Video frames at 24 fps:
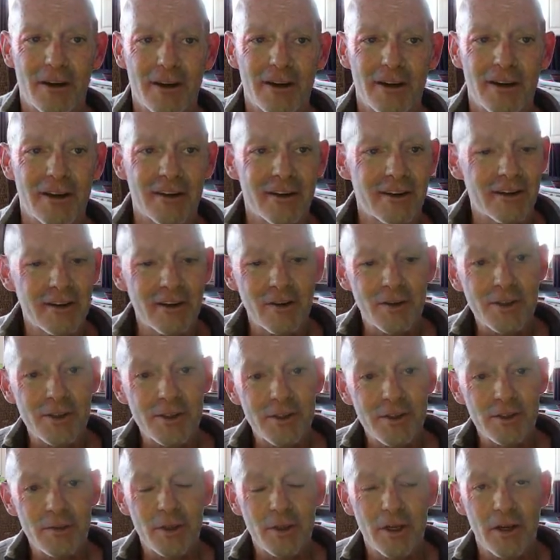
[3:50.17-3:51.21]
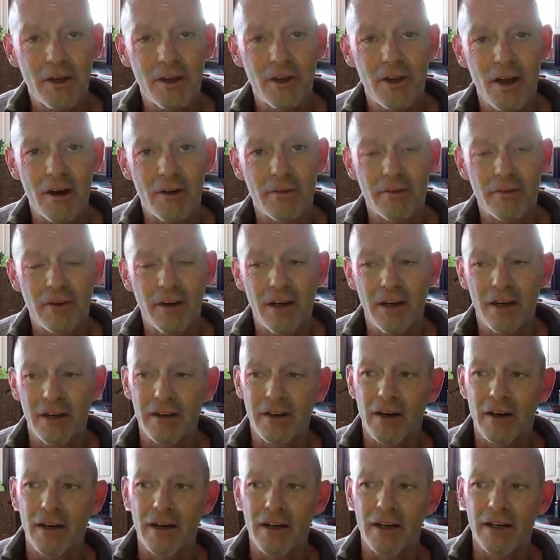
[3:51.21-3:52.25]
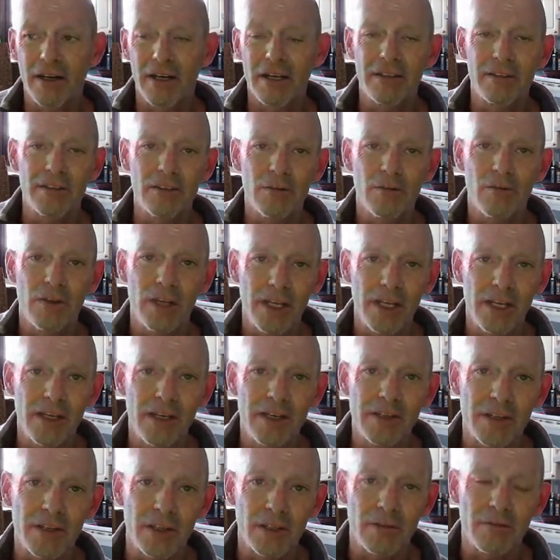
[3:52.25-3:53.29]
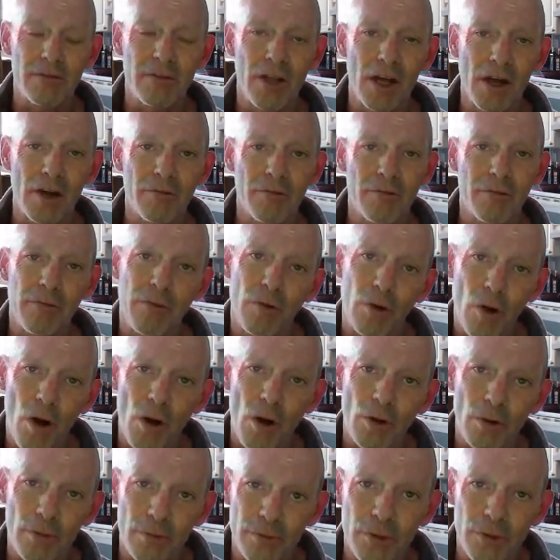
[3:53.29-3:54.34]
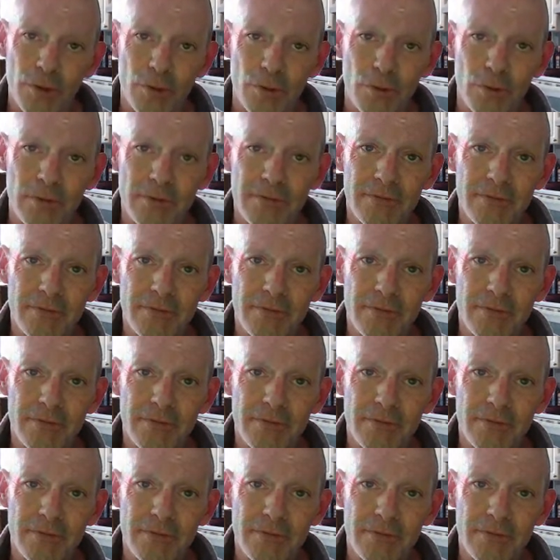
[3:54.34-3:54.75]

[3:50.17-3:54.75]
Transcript: I, I honestly do it out of love, and I, I do these out of love for all of you.